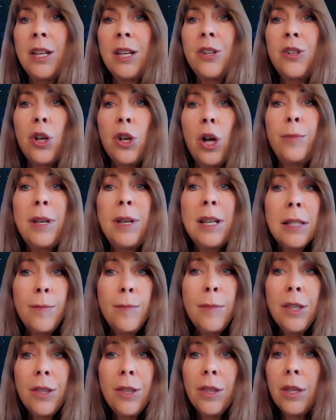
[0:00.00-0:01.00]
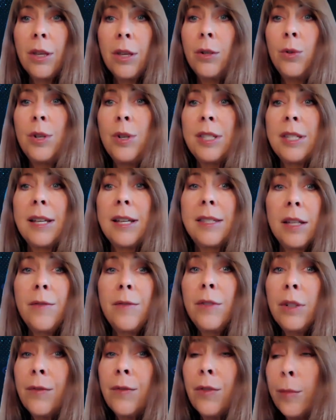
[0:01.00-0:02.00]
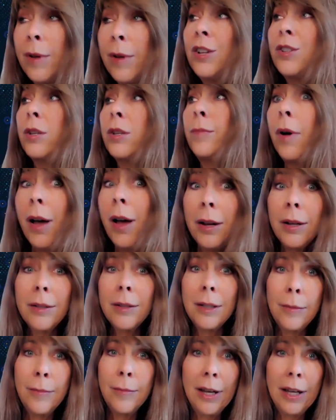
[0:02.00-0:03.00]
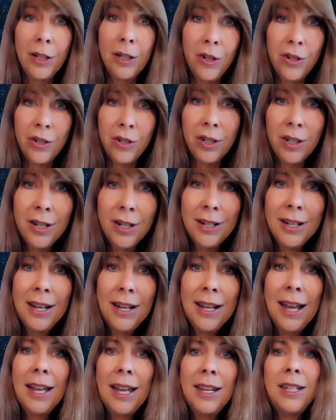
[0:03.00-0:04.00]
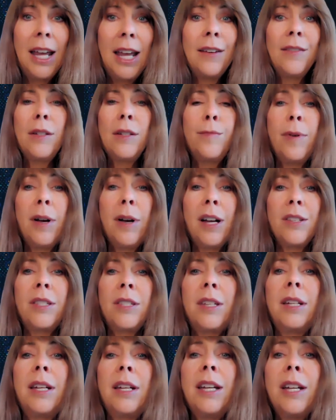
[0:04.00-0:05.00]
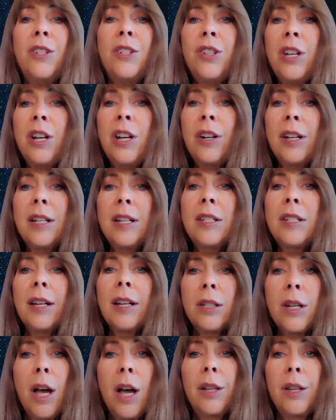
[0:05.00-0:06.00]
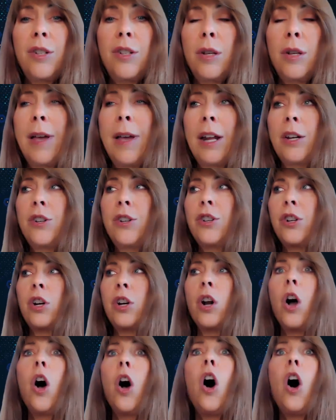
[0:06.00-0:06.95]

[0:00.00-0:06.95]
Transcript: Shelby Smith, who is a civil information modeling manager, and David Butts, an engineering technology manager.